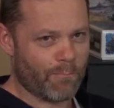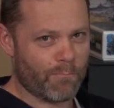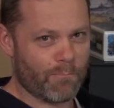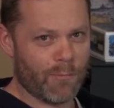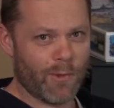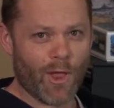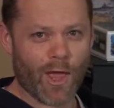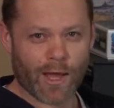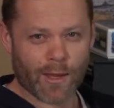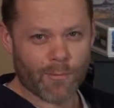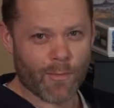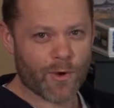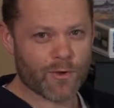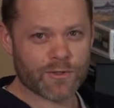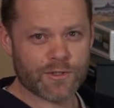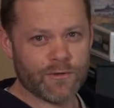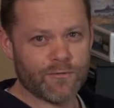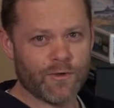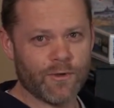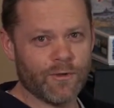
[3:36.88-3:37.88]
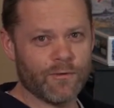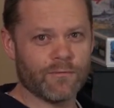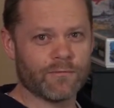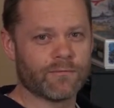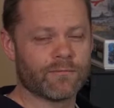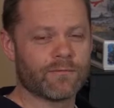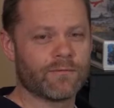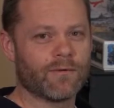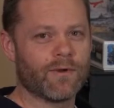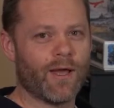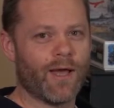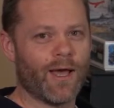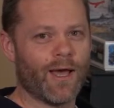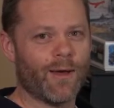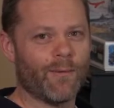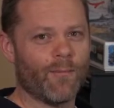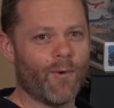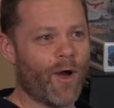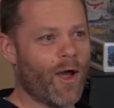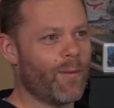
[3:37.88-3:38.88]
Like most of you,
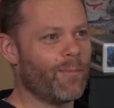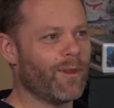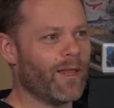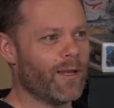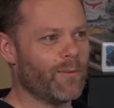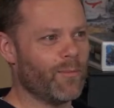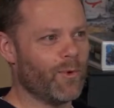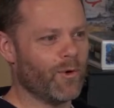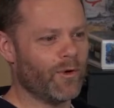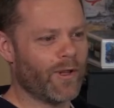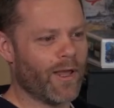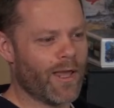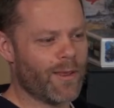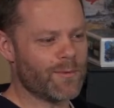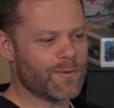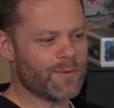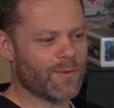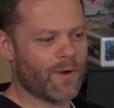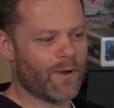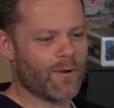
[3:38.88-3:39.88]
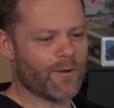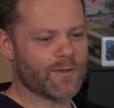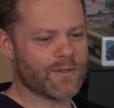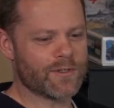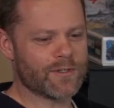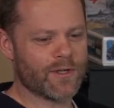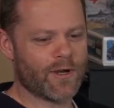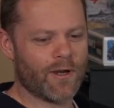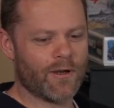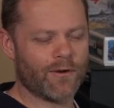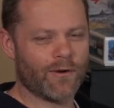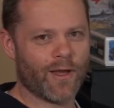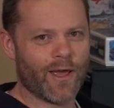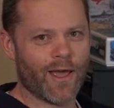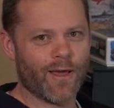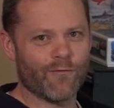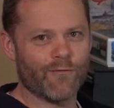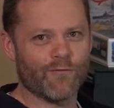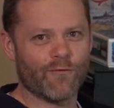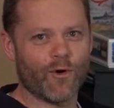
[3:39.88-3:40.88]
I played board games when I was a child. I
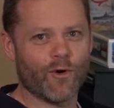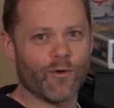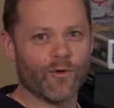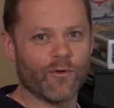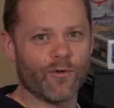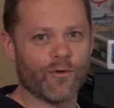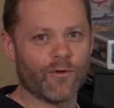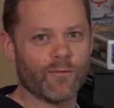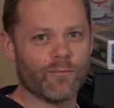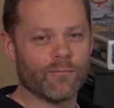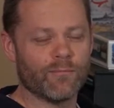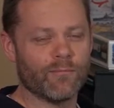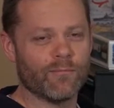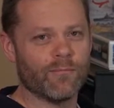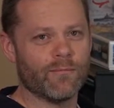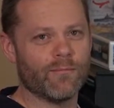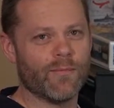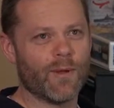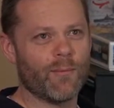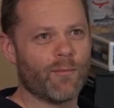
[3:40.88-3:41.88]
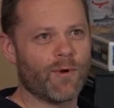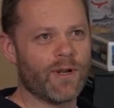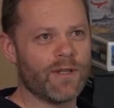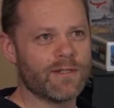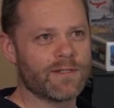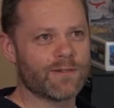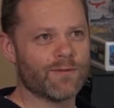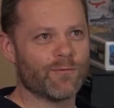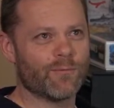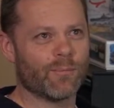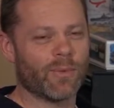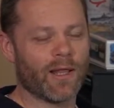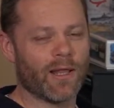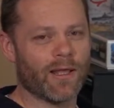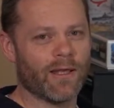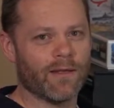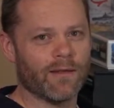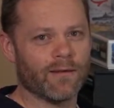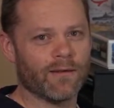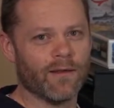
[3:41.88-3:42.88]
have fond memories of
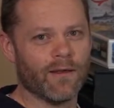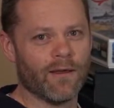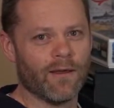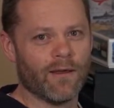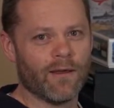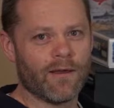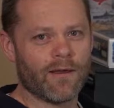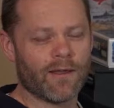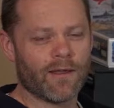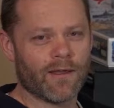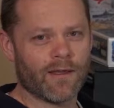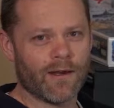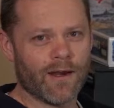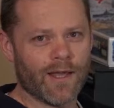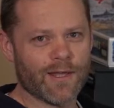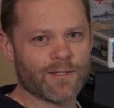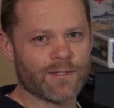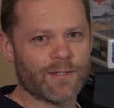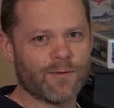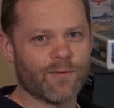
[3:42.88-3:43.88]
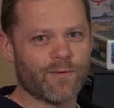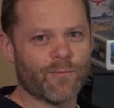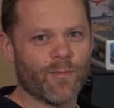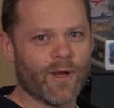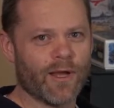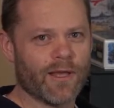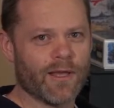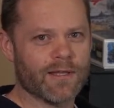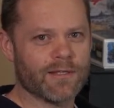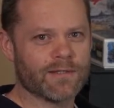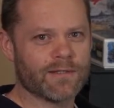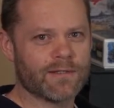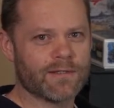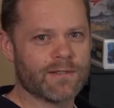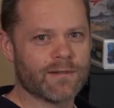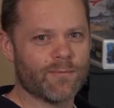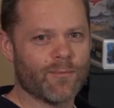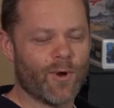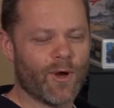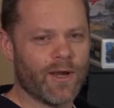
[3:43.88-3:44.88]
playing canasta with my cousins
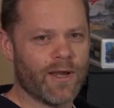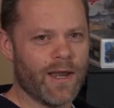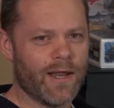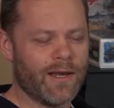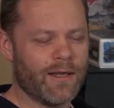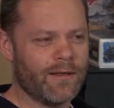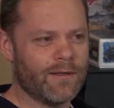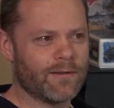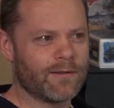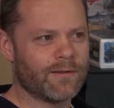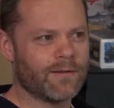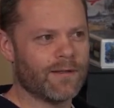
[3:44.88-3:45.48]
and my nana,